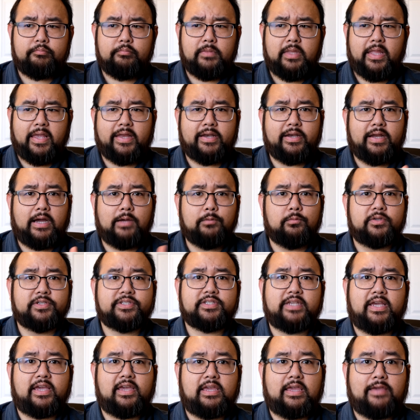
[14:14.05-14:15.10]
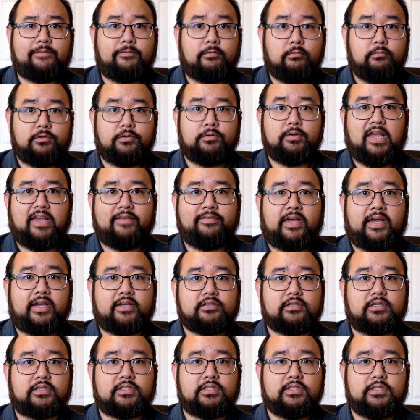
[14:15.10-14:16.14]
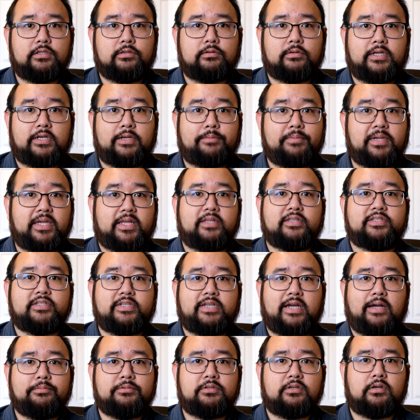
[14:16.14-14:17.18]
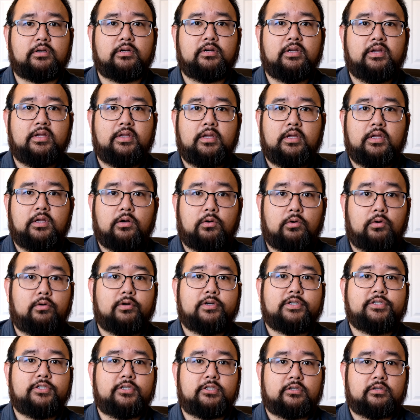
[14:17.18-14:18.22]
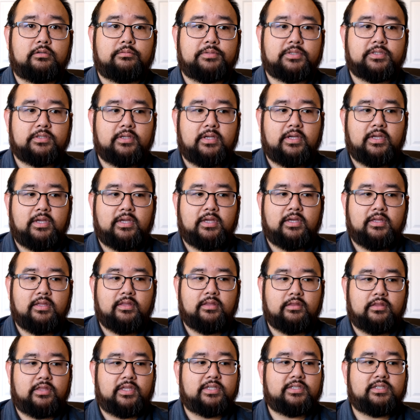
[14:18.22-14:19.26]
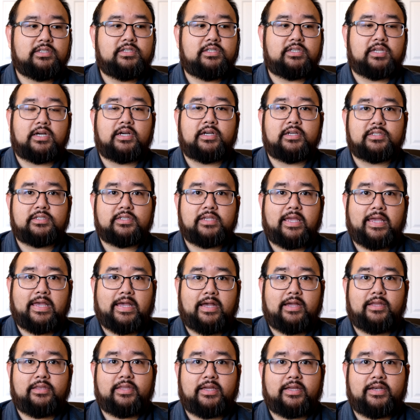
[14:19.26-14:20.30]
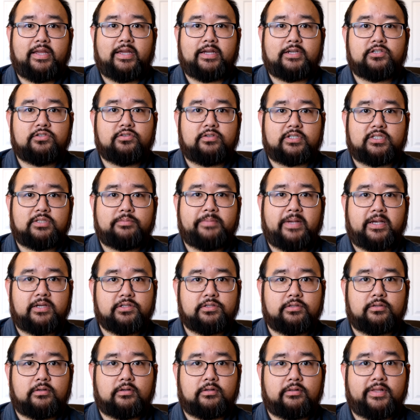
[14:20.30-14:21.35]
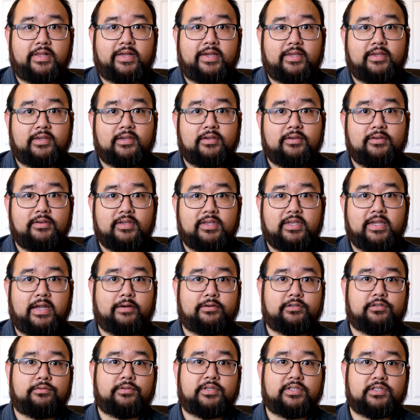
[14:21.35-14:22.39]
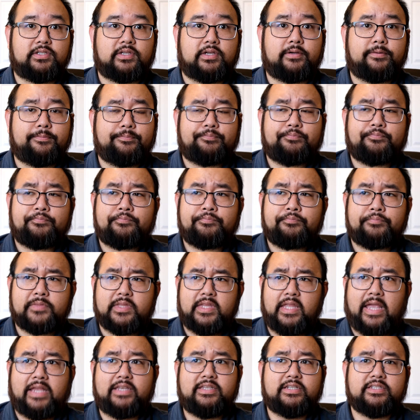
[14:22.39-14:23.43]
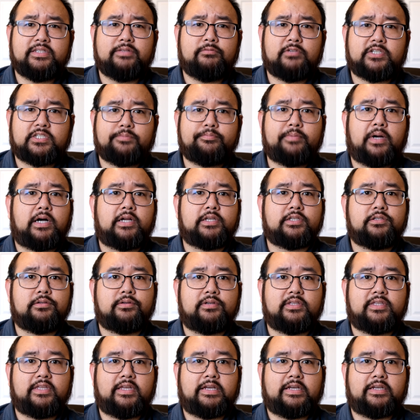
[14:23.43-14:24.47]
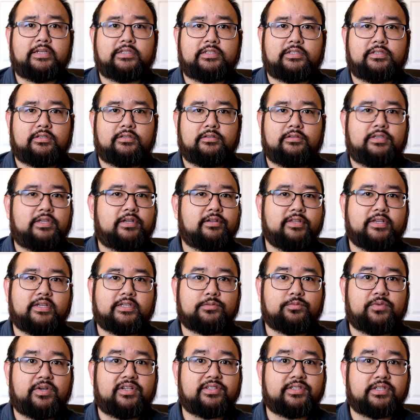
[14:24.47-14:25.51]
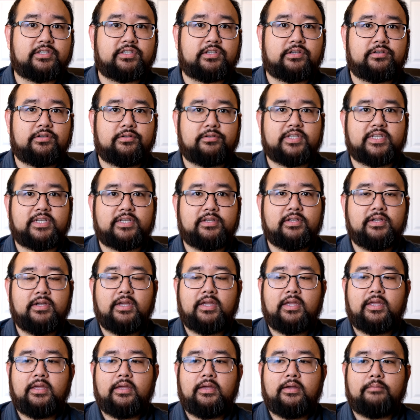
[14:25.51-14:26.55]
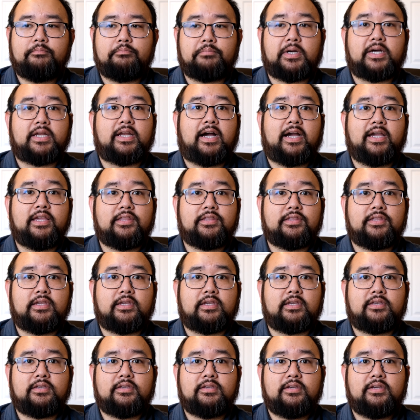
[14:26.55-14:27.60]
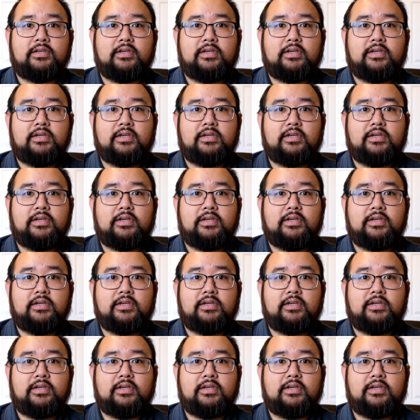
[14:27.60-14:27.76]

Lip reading: And I will say, if you do have access to an impedance adapter or tubes, this does add that extra special like characteristic. It doesn't respond to it as nearly as well as the Dunu did, but I think